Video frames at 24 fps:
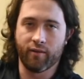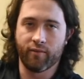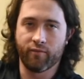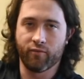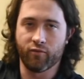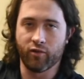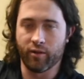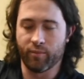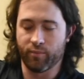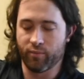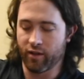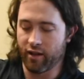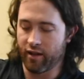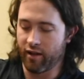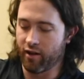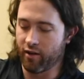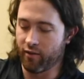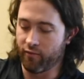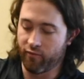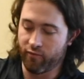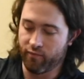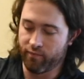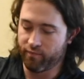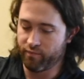replay
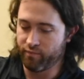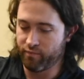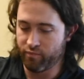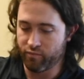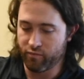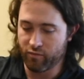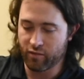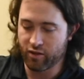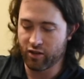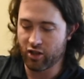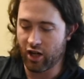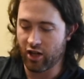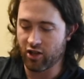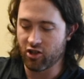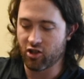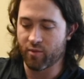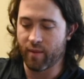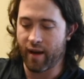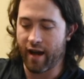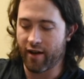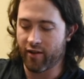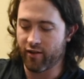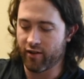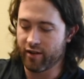or change
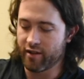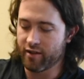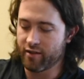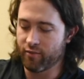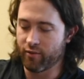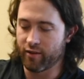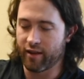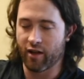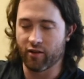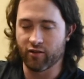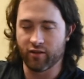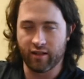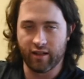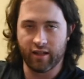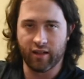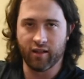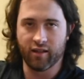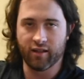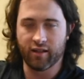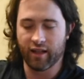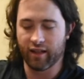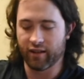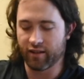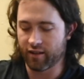your batteries without
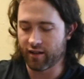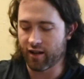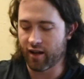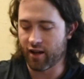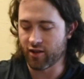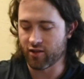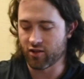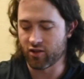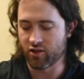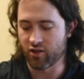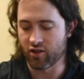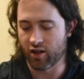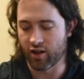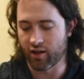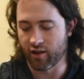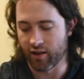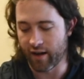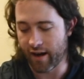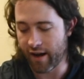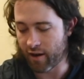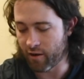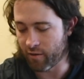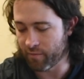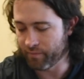needing to take the
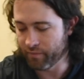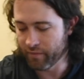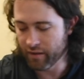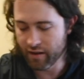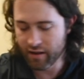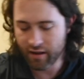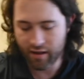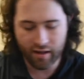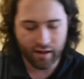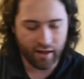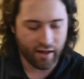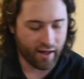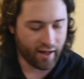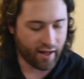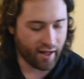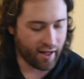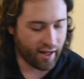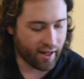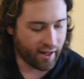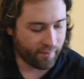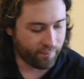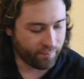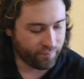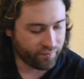concentrator out.
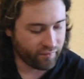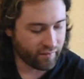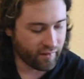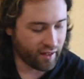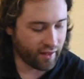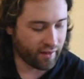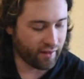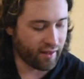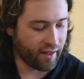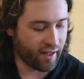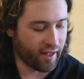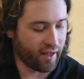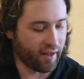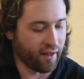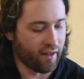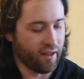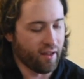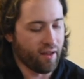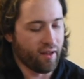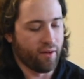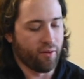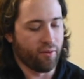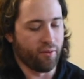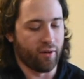And then
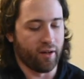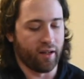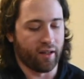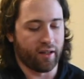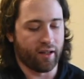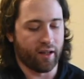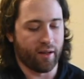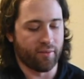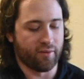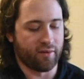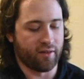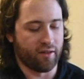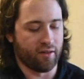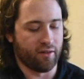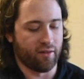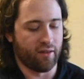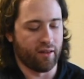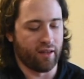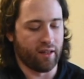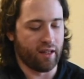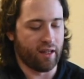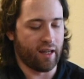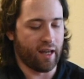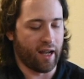when it comes to
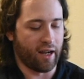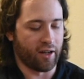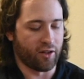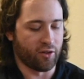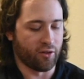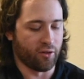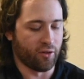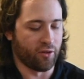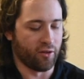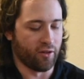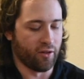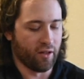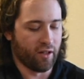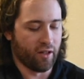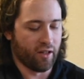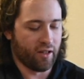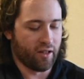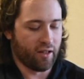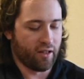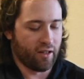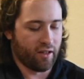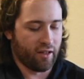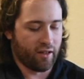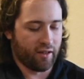the actual
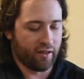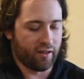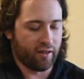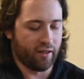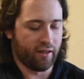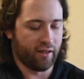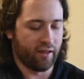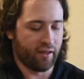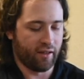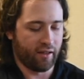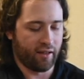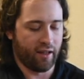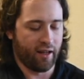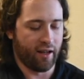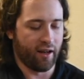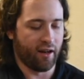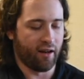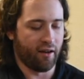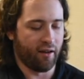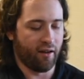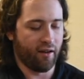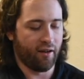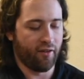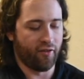
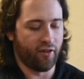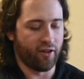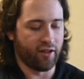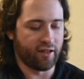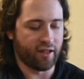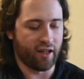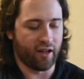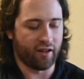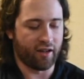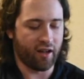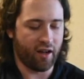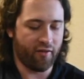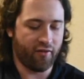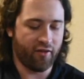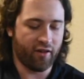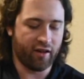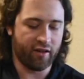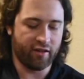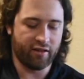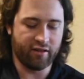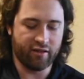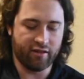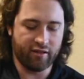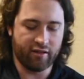Caire Freestyle
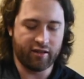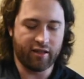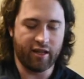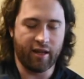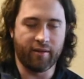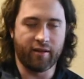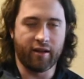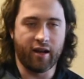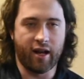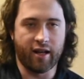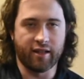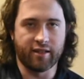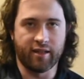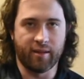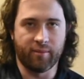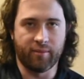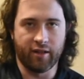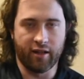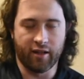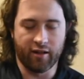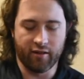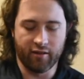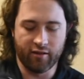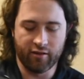Comfort, same
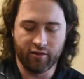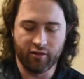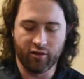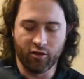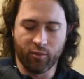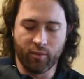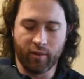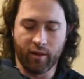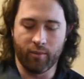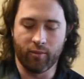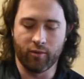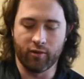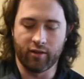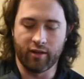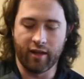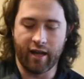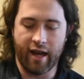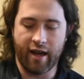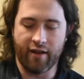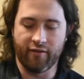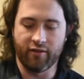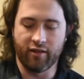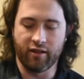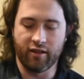concept here. You'll be able to
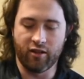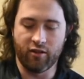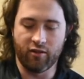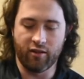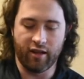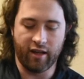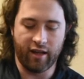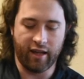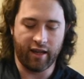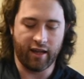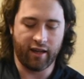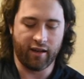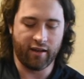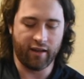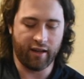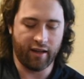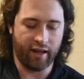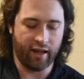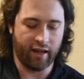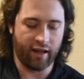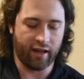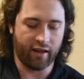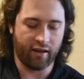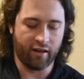have the unit in
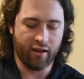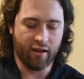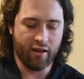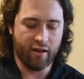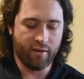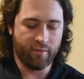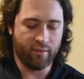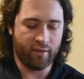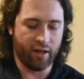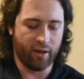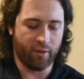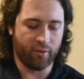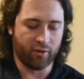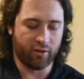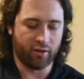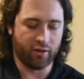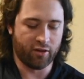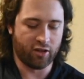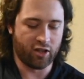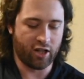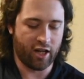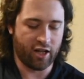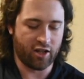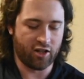and be able
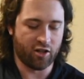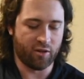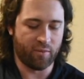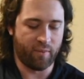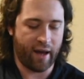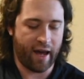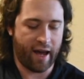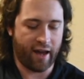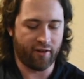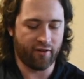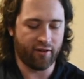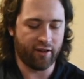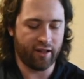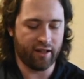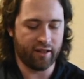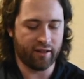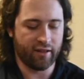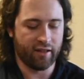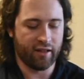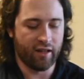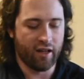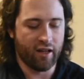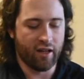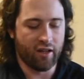to change your
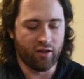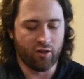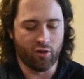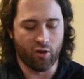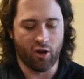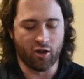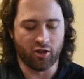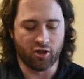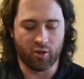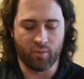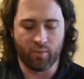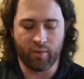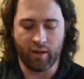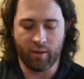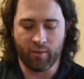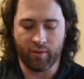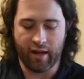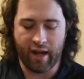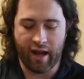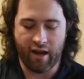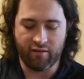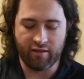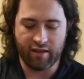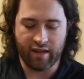batteries. You'll also be able
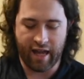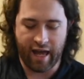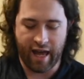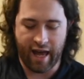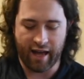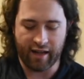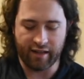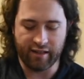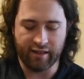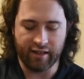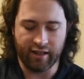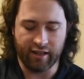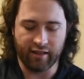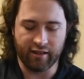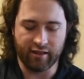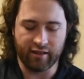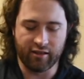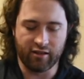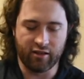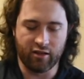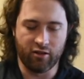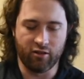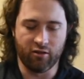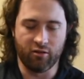to have the
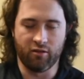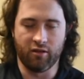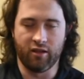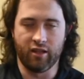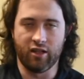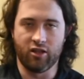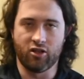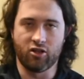access to the